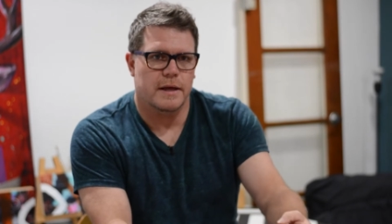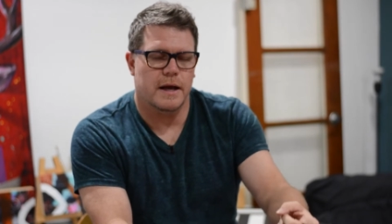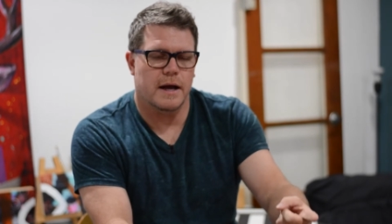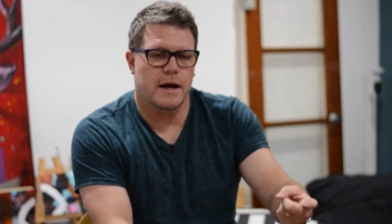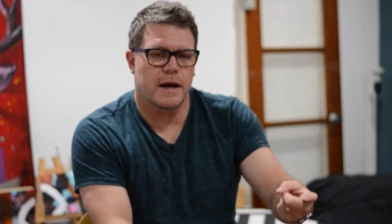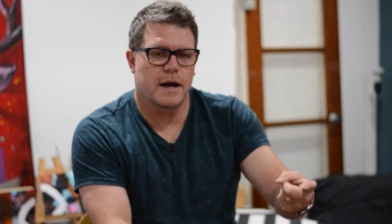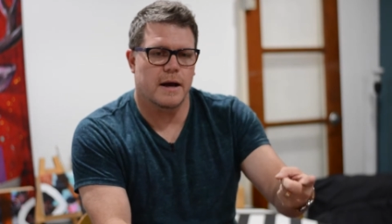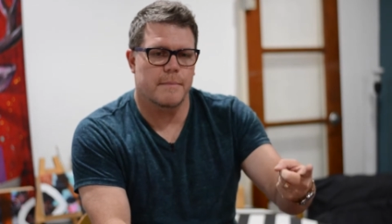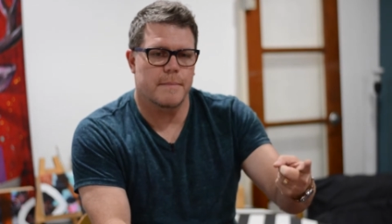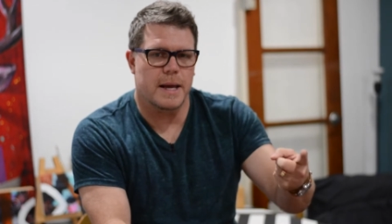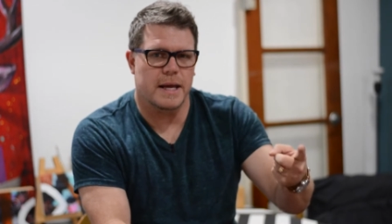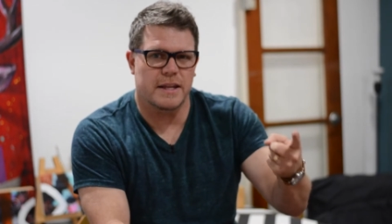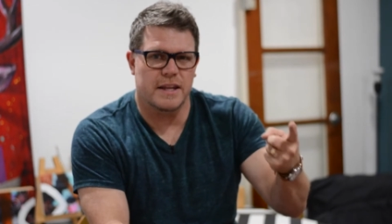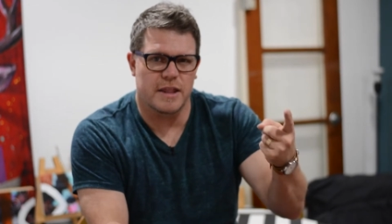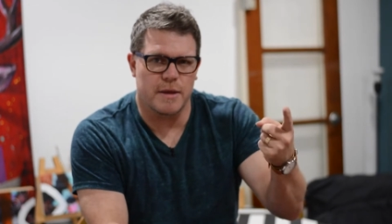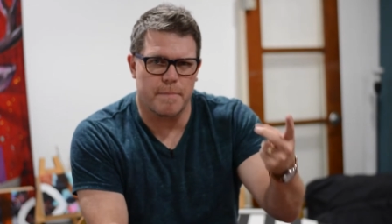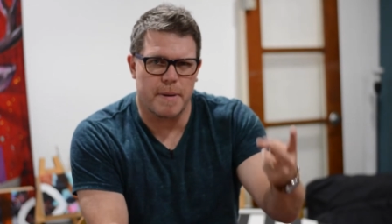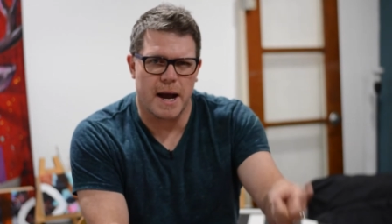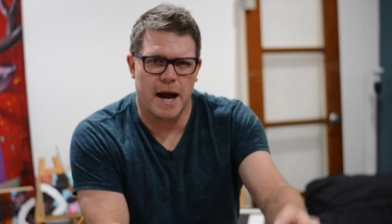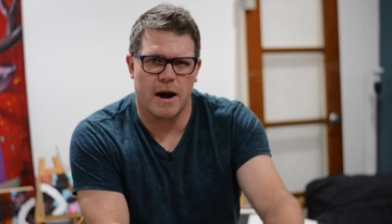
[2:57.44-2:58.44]
and in
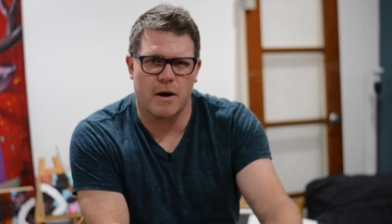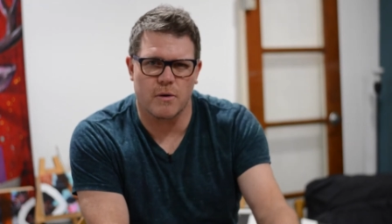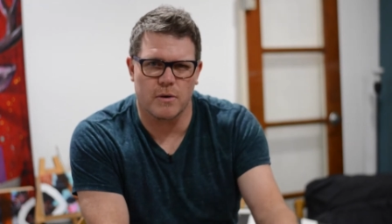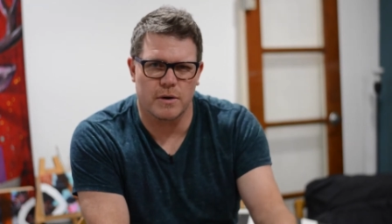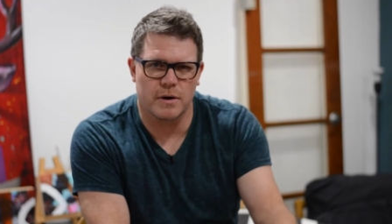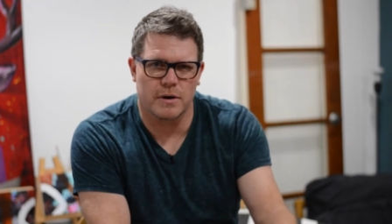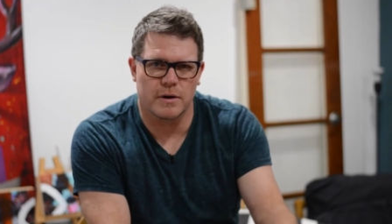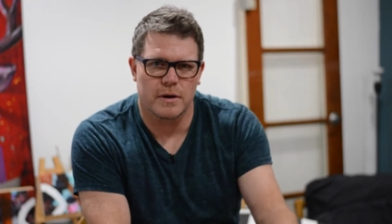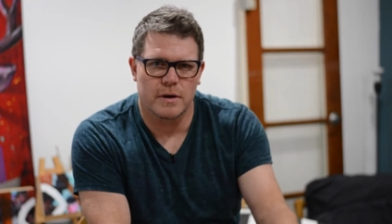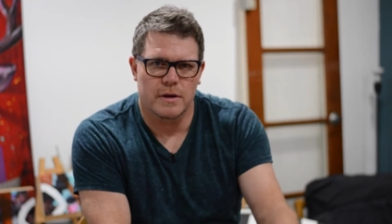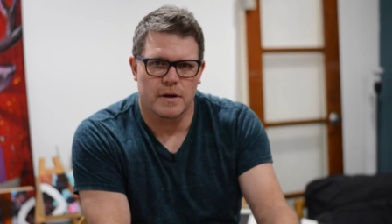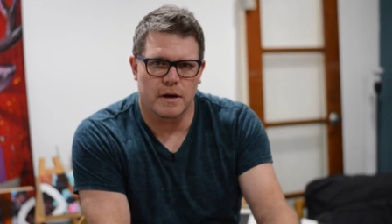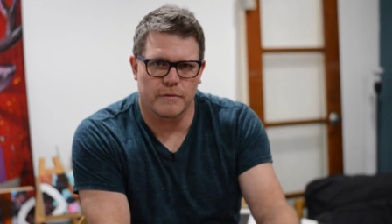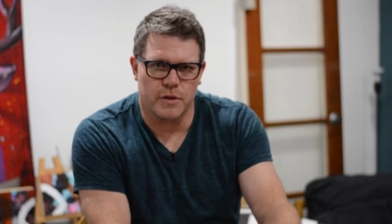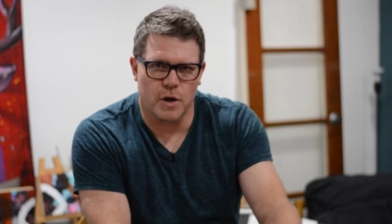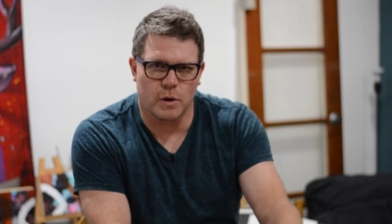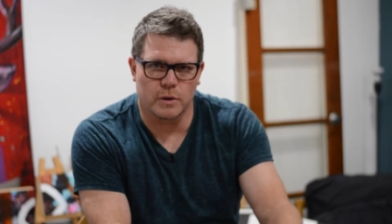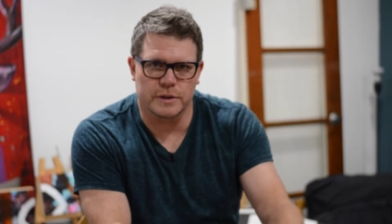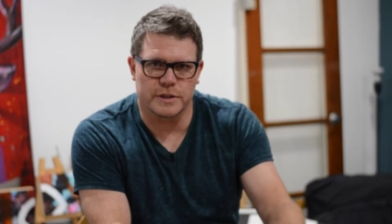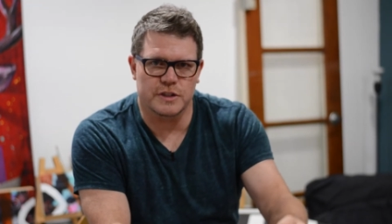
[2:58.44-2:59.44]
the power of
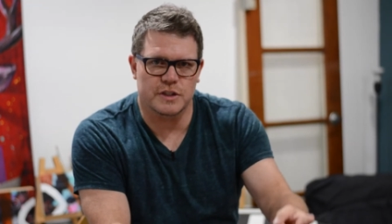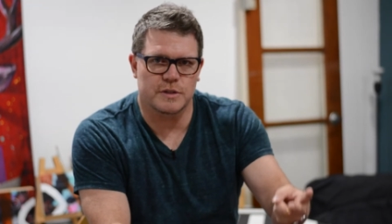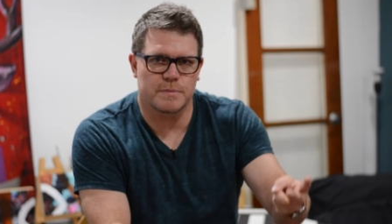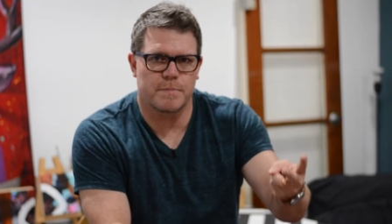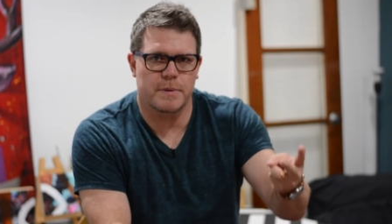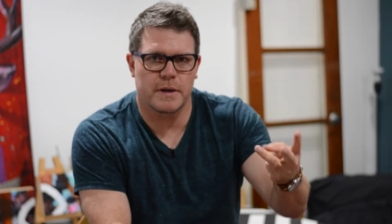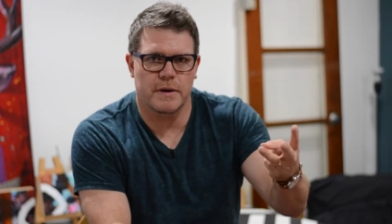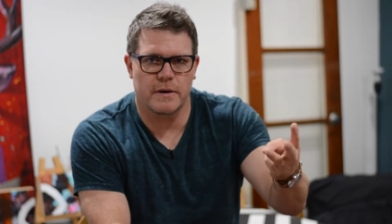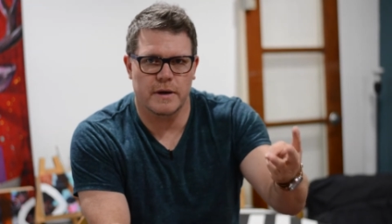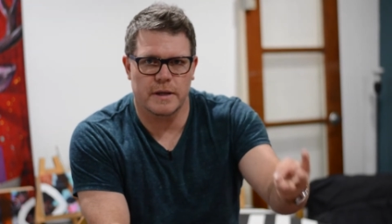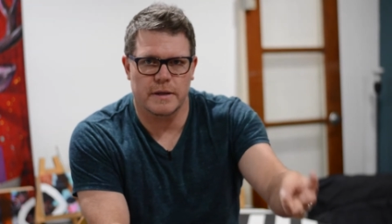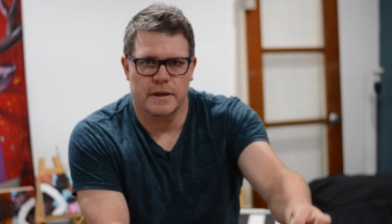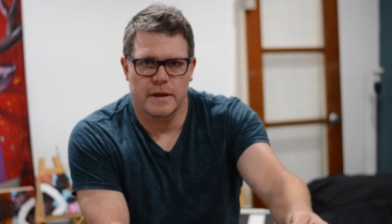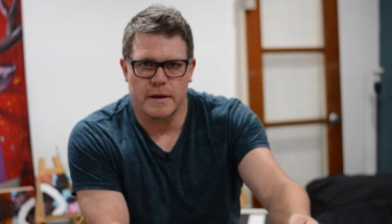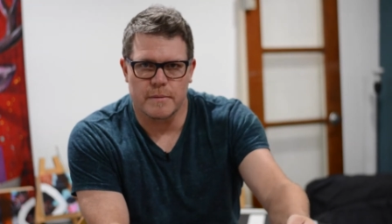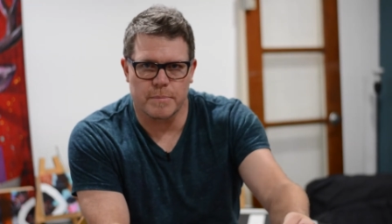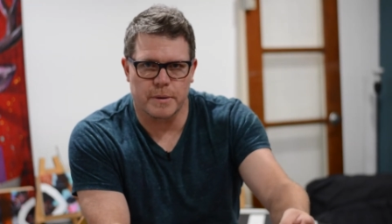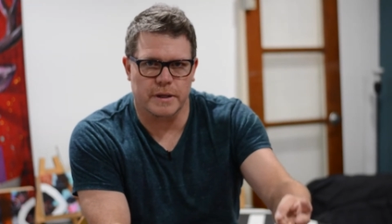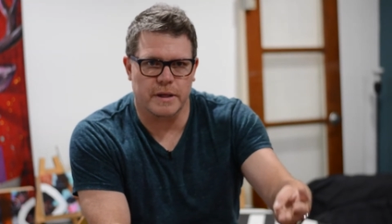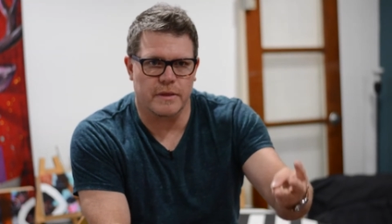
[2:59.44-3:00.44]
the Holy Spirit,
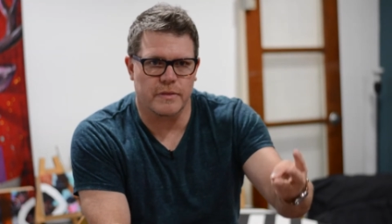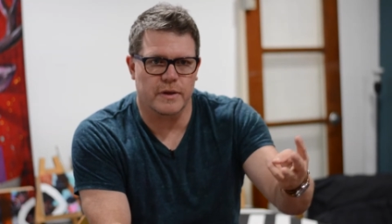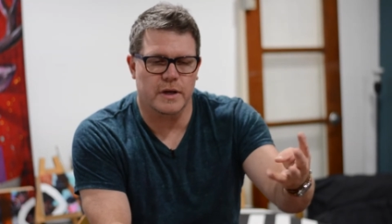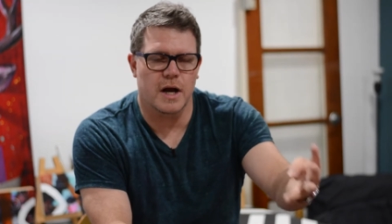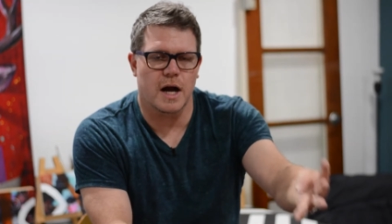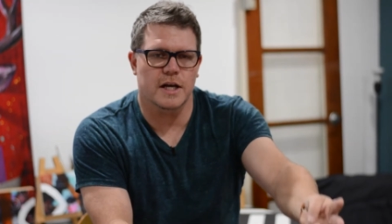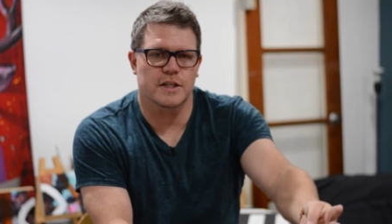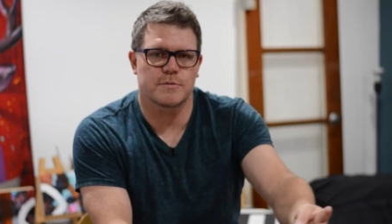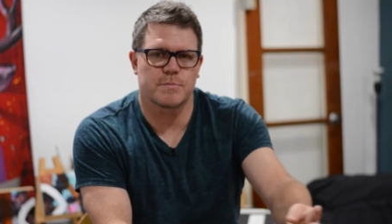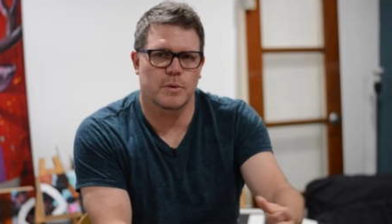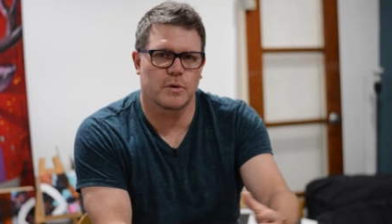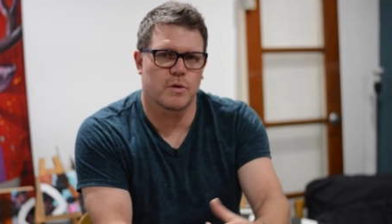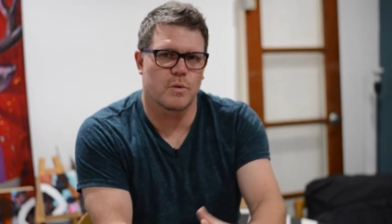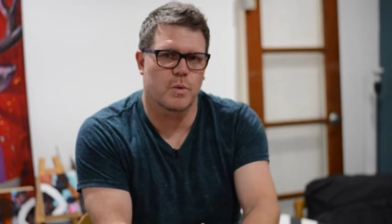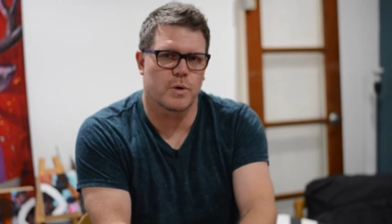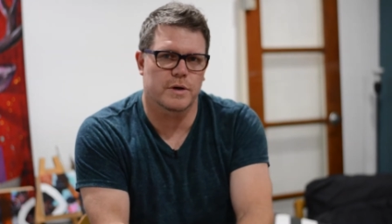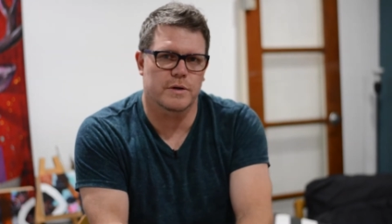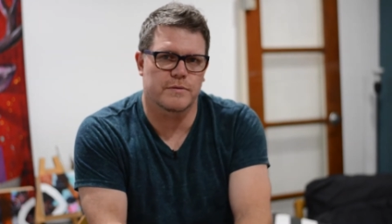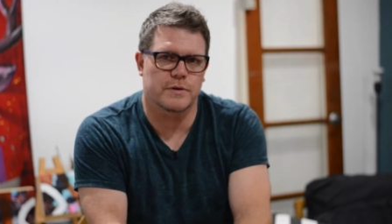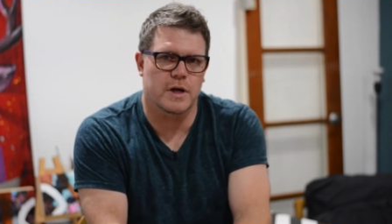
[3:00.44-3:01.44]
bringing the gospel, the
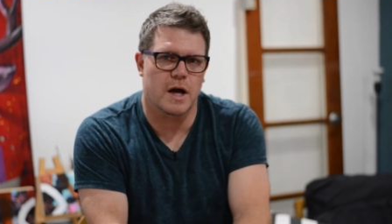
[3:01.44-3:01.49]
word of